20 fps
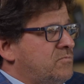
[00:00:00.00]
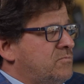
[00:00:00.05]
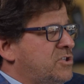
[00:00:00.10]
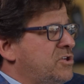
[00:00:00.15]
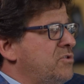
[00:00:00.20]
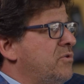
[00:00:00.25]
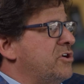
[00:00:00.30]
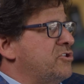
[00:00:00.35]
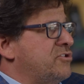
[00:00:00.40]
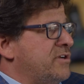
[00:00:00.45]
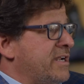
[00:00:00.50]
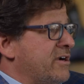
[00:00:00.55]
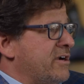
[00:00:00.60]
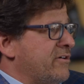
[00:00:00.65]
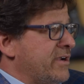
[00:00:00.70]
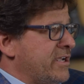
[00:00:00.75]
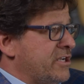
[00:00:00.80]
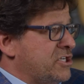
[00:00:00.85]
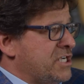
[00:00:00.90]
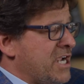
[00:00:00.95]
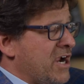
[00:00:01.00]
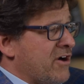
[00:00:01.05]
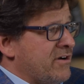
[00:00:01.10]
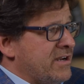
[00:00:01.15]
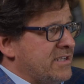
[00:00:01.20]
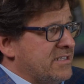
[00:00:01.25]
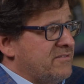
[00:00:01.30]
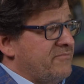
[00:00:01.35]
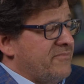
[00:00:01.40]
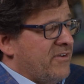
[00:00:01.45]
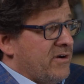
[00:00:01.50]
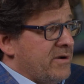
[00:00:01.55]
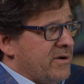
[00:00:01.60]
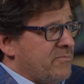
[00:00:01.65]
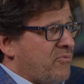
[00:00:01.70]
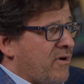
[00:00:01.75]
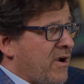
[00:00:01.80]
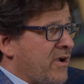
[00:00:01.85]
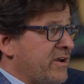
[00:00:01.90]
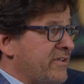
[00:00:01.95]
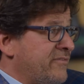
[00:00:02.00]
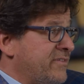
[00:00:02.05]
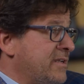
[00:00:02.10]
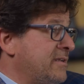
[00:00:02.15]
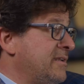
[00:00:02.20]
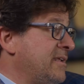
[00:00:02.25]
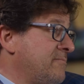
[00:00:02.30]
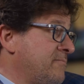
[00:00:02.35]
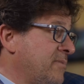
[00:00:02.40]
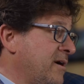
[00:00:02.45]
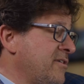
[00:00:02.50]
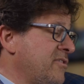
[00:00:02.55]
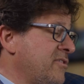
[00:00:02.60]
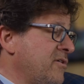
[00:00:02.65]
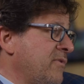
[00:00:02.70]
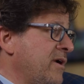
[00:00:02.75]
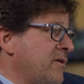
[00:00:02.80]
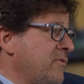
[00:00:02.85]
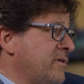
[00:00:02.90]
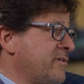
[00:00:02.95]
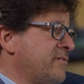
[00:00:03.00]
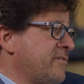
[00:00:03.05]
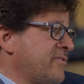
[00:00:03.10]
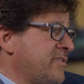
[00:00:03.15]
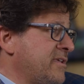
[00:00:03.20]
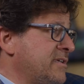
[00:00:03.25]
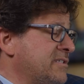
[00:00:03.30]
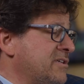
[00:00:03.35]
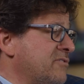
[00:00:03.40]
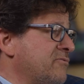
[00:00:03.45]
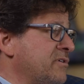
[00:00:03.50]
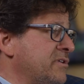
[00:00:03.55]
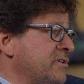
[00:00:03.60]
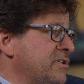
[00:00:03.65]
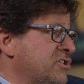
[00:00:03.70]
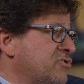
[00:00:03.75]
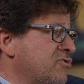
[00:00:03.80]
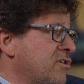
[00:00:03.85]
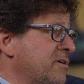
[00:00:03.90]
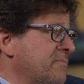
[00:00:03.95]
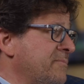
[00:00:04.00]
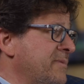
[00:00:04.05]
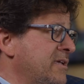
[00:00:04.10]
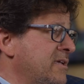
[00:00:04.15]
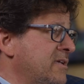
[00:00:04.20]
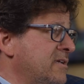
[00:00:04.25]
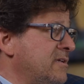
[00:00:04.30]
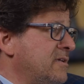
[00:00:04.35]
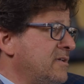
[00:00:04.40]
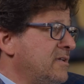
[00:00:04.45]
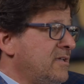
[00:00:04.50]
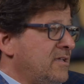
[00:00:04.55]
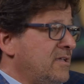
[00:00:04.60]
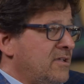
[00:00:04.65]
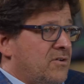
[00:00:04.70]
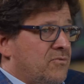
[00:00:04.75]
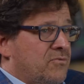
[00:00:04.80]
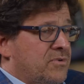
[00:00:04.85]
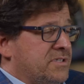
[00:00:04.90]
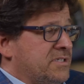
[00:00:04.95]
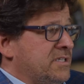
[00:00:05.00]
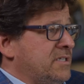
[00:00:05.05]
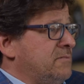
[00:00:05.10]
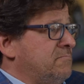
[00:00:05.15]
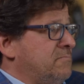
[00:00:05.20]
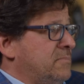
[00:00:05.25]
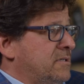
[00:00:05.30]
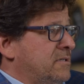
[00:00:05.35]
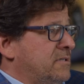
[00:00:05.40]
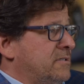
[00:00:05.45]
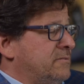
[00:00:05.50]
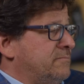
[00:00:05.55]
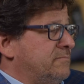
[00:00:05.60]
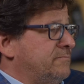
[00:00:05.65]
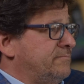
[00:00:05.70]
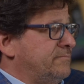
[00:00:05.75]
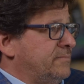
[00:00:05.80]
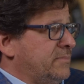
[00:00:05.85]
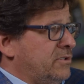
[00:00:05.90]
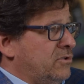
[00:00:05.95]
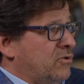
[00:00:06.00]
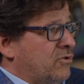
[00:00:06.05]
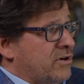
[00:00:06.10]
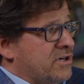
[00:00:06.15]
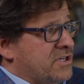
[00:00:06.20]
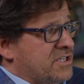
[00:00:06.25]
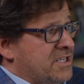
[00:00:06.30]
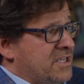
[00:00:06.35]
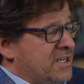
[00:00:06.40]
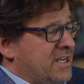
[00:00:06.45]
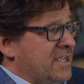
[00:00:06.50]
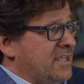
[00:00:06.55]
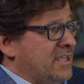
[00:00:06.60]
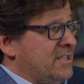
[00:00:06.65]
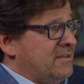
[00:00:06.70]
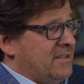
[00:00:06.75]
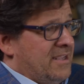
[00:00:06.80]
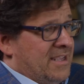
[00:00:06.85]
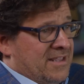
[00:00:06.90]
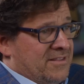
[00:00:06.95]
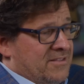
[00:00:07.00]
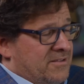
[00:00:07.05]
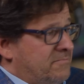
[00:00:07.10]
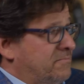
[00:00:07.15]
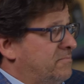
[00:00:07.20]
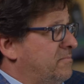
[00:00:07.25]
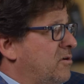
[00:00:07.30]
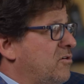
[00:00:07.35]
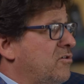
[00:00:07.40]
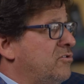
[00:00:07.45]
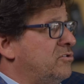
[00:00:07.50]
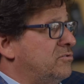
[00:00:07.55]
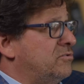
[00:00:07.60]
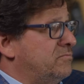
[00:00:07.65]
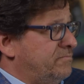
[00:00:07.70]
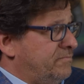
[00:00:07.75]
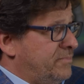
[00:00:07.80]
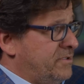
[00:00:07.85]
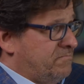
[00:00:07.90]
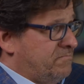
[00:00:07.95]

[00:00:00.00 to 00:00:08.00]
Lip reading: 200 area charities. I'm very proud of it. And by the way, one of the things that really struck me was the Norwich City and the whole